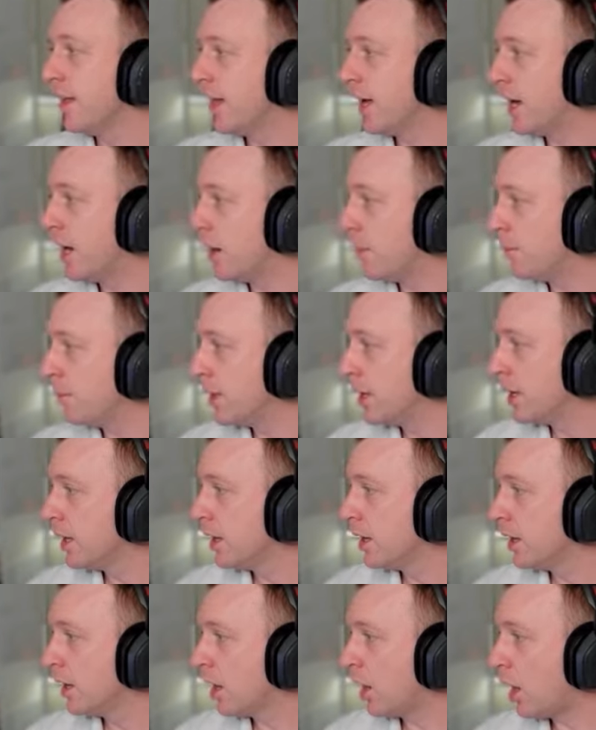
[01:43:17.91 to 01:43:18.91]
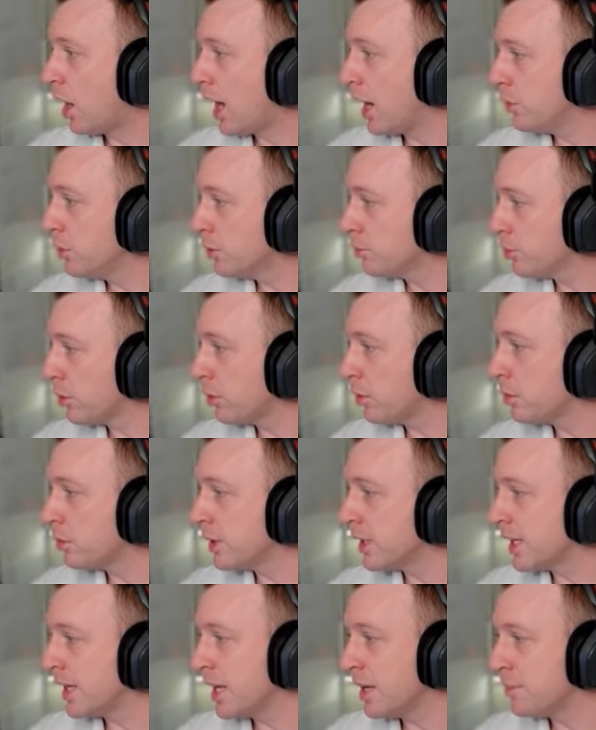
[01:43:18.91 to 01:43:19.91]
I would
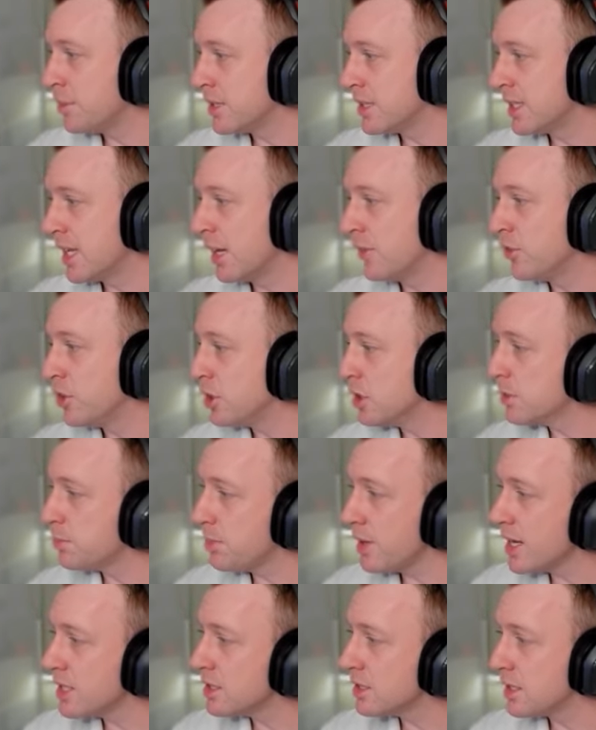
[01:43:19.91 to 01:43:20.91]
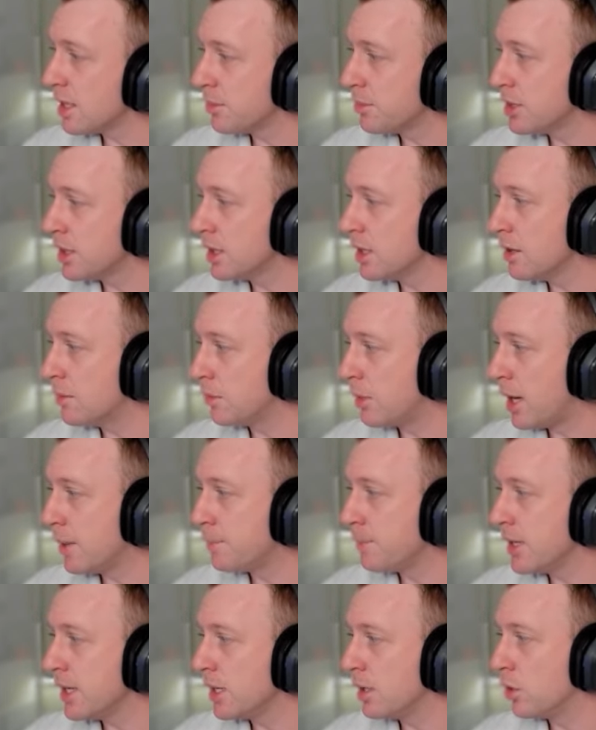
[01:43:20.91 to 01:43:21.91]
probably keep it safe and just ban something that
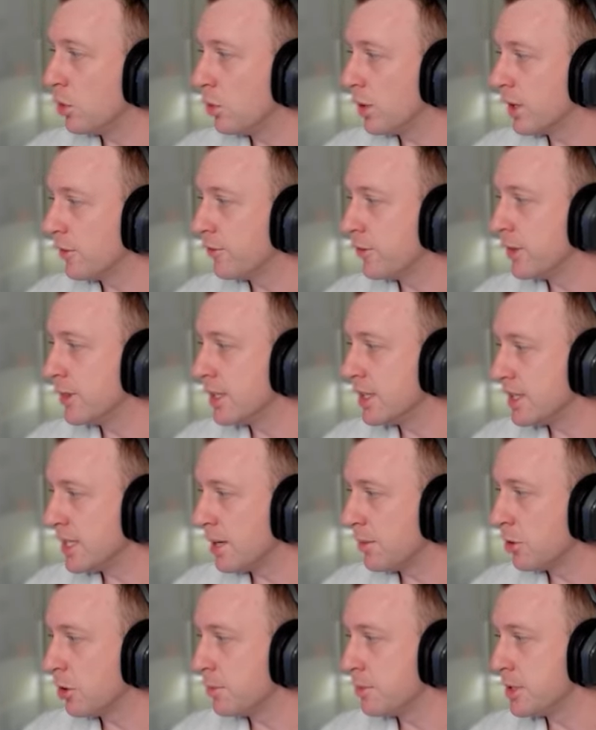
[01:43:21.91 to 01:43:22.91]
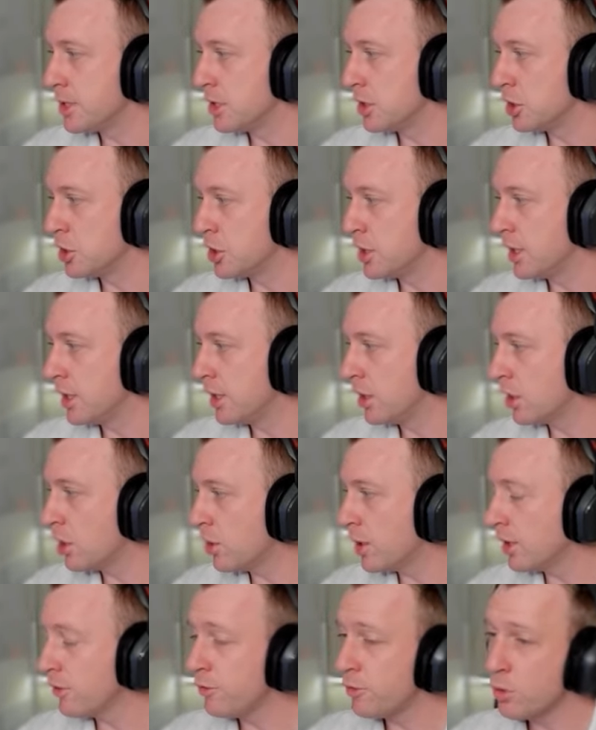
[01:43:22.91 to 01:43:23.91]
might be annoying for the team composition that you're
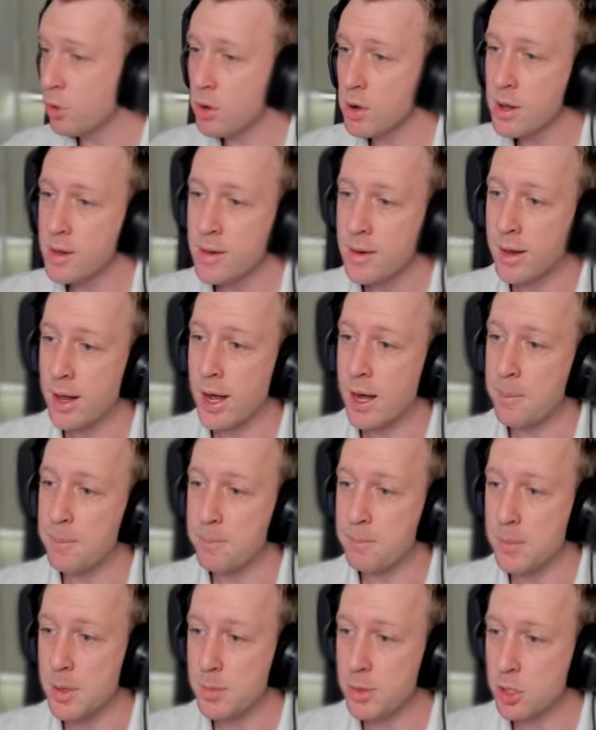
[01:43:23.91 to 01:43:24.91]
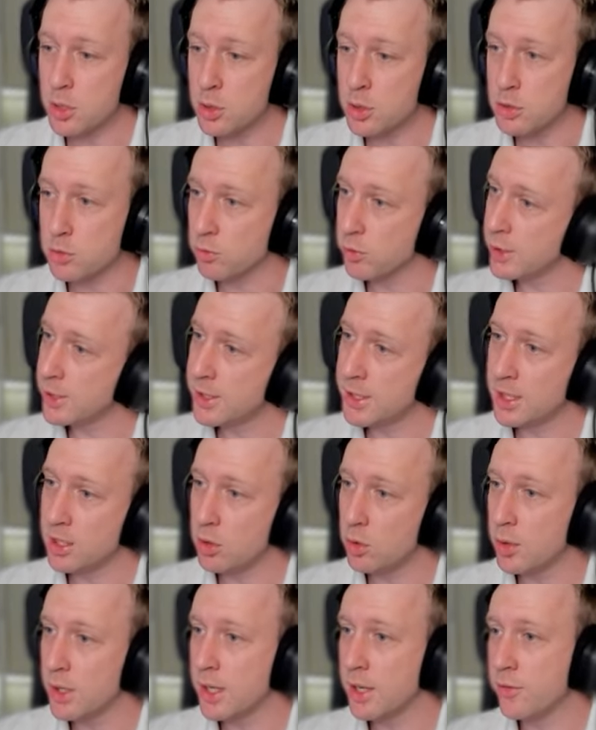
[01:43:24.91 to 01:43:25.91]
going for. Mimikyu is really
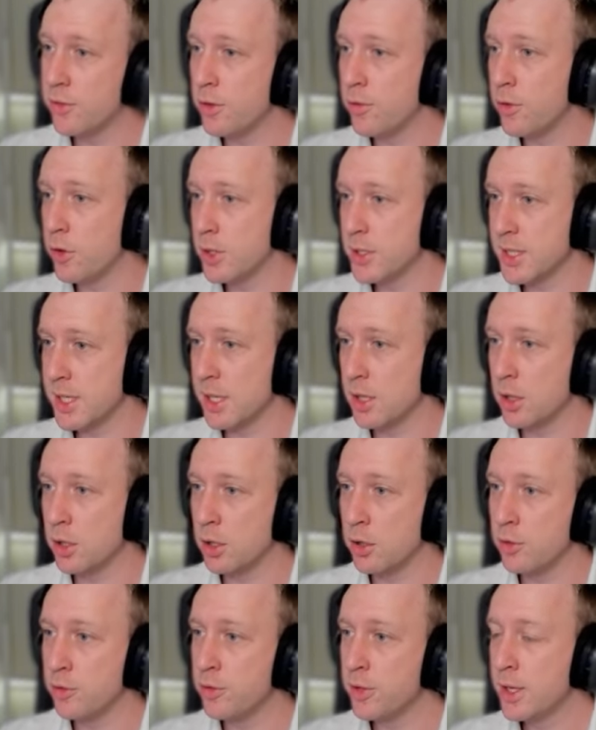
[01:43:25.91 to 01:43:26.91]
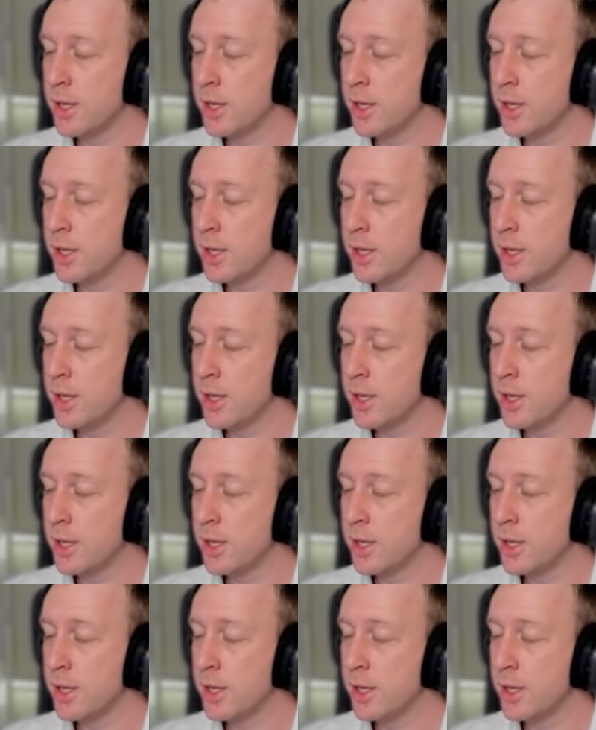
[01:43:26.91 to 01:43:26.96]
annoying if you're versing a lot of